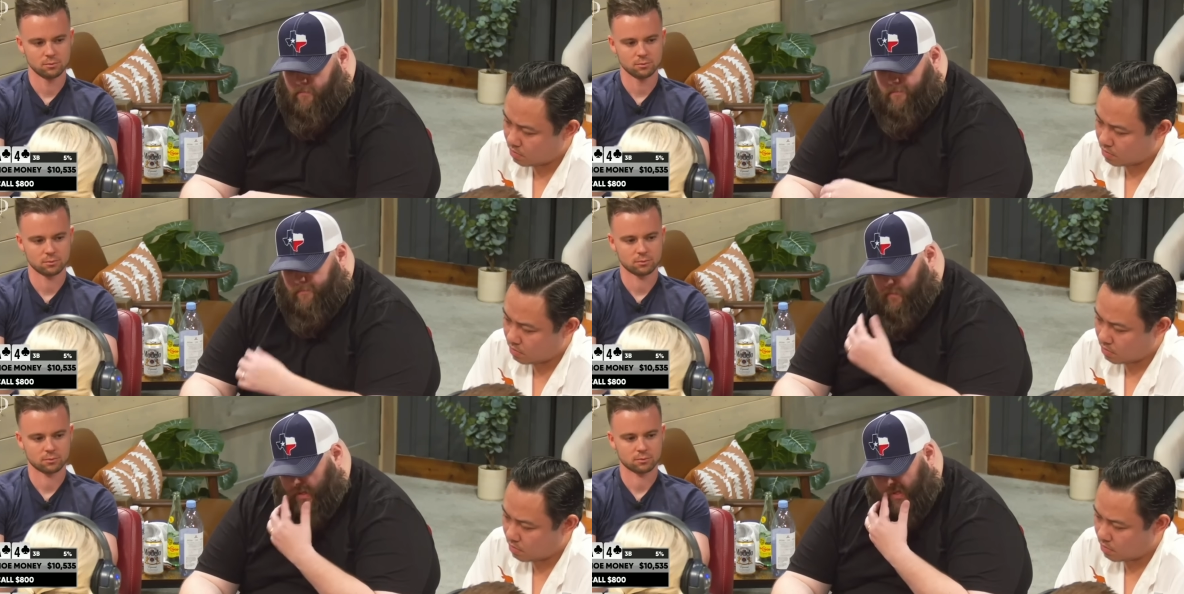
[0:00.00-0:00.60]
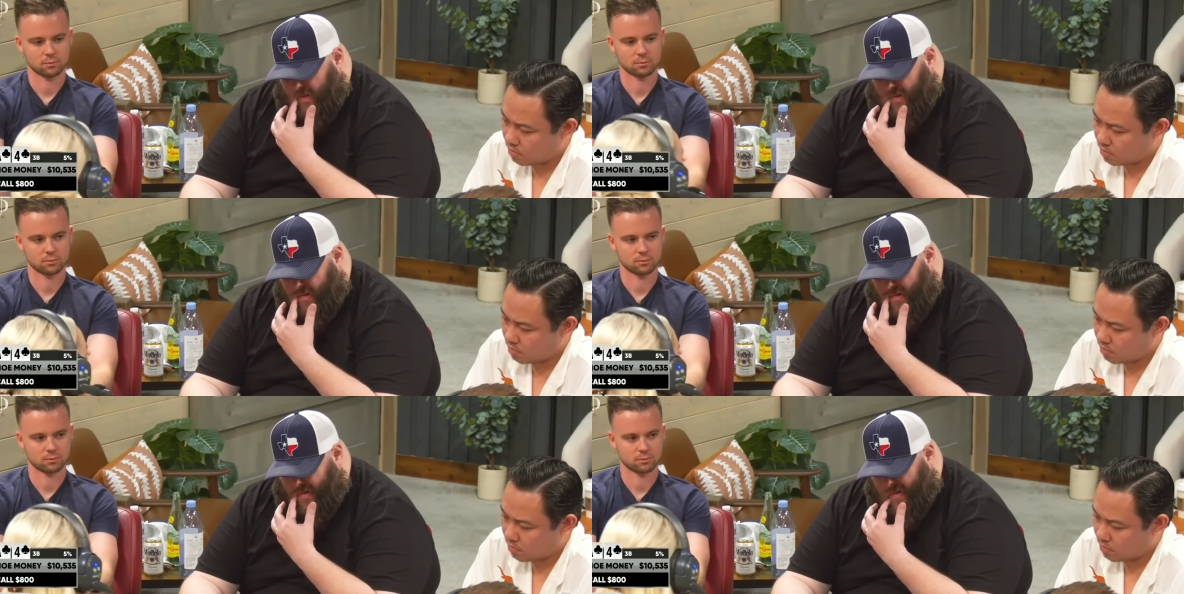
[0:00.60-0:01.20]

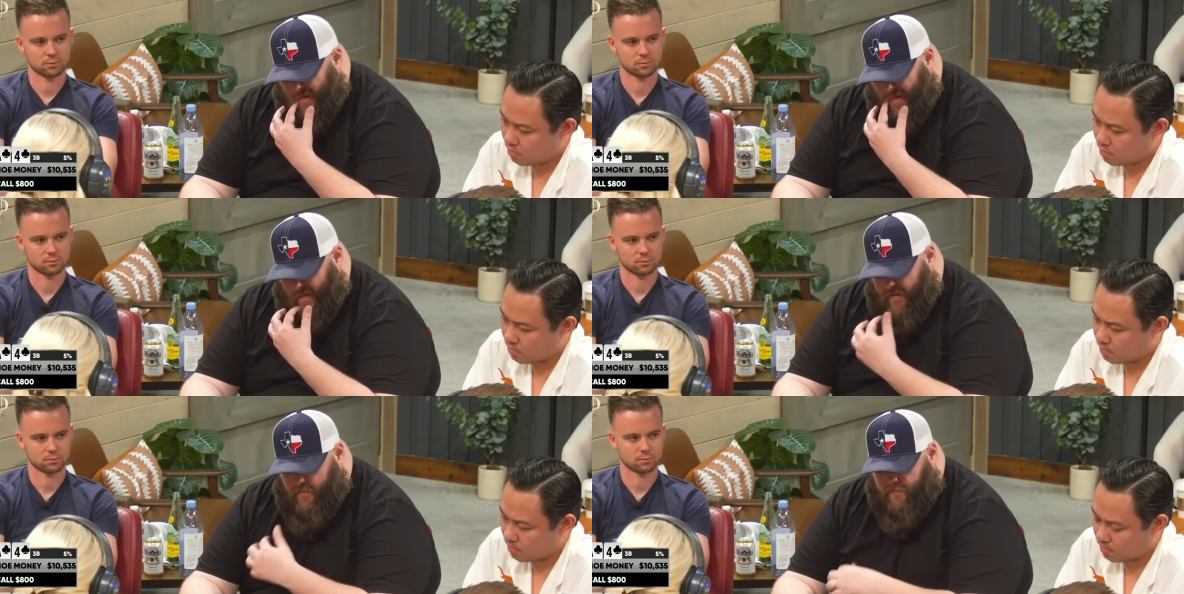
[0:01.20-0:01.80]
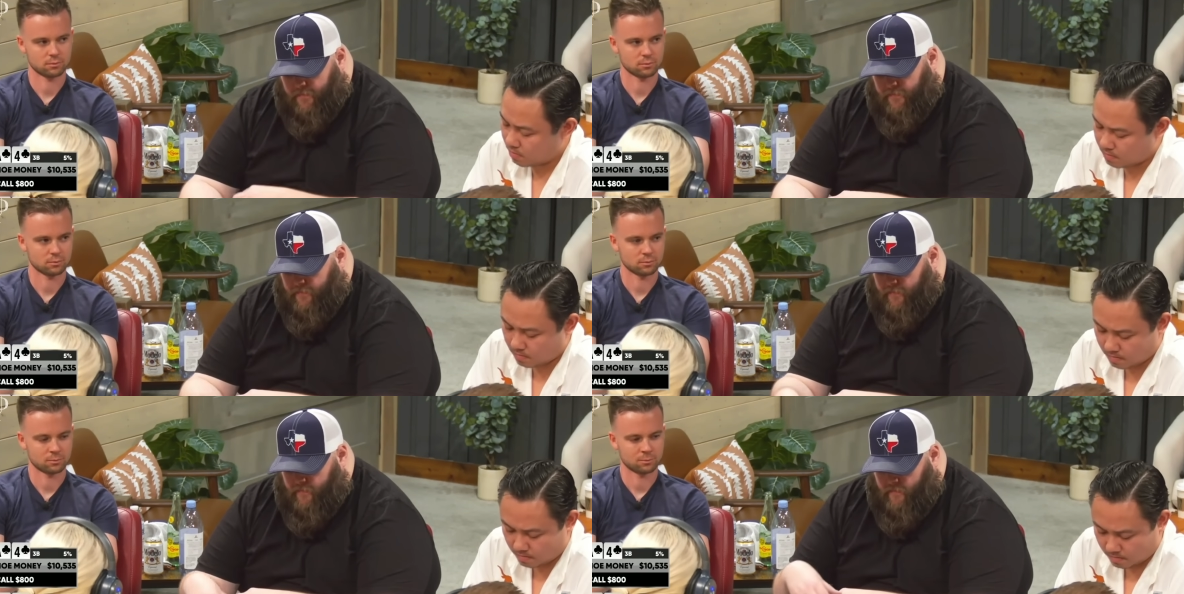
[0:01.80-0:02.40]

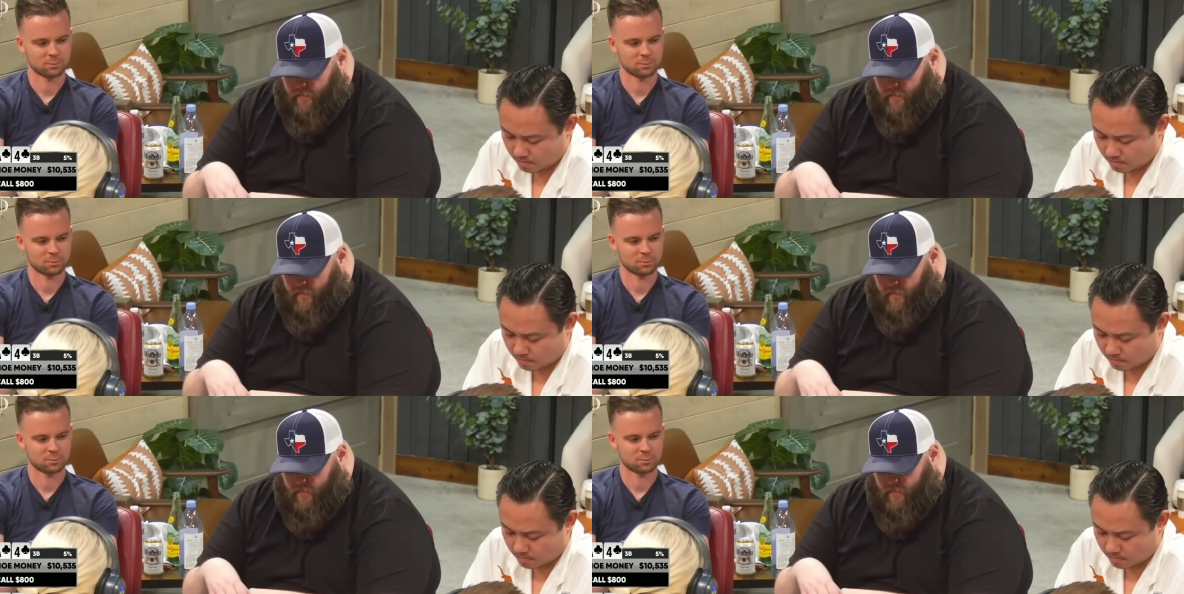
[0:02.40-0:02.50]
[no speech]